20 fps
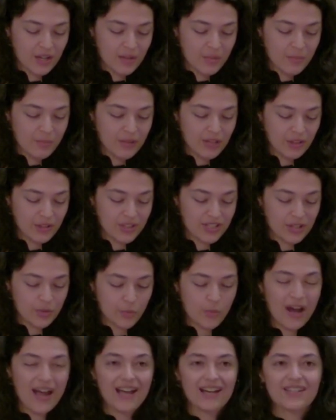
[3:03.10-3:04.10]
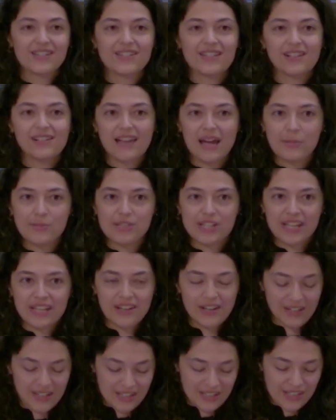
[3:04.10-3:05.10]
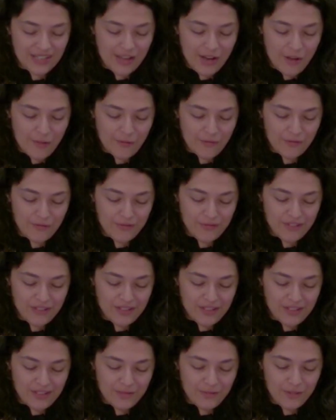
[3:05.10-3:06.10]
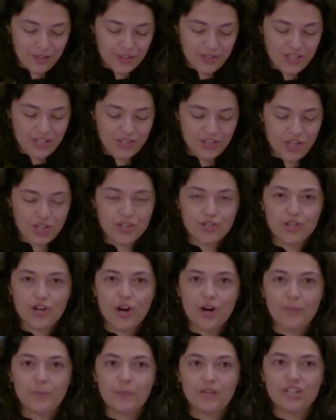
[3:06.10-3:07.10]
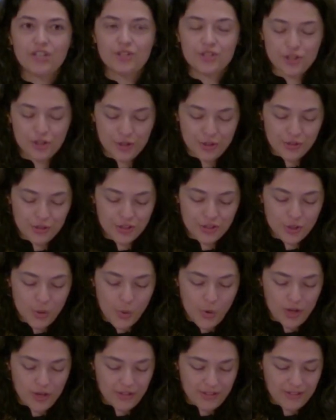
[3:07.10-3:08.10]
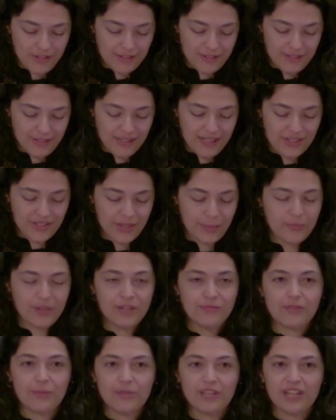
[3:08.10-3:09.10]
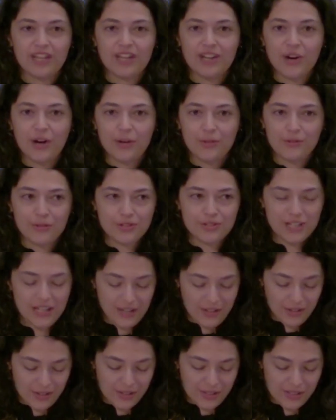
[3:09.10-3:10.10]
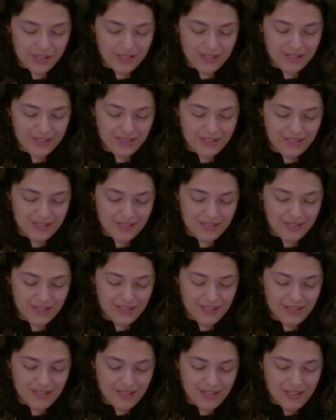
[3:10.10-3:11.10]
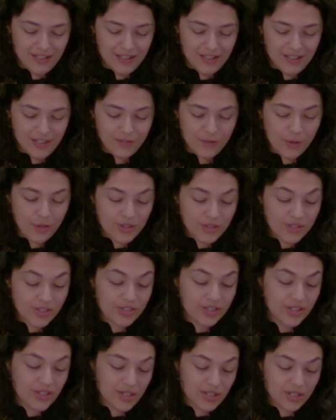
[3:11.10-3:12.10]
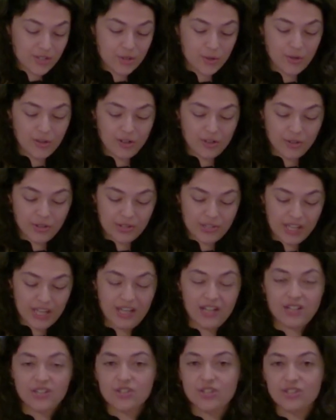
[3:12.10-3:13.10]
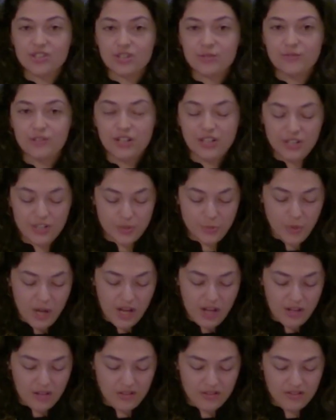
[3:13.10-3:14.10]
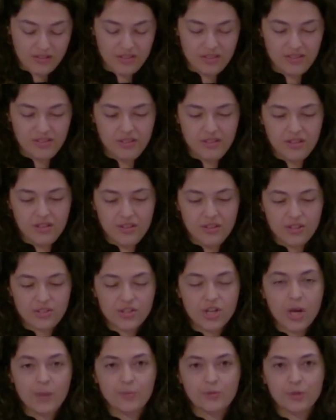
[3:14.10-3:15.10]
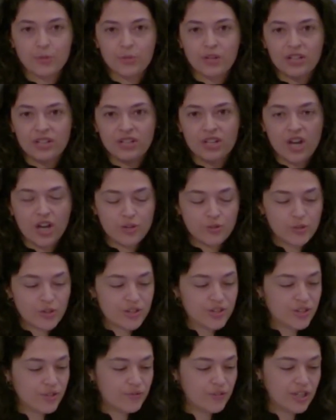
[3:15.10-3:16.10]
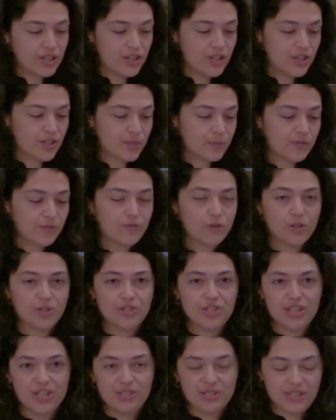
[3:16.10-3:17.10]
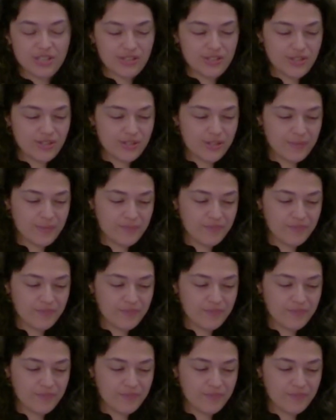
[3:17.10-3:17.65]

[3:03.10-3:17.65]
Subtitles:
melted wax collapsing in on itself versus a sharp and sure sword, like something from the King Arthur tales. Of course, their historical settings are different as well. The Psalms were written hundreds of years before Jesus.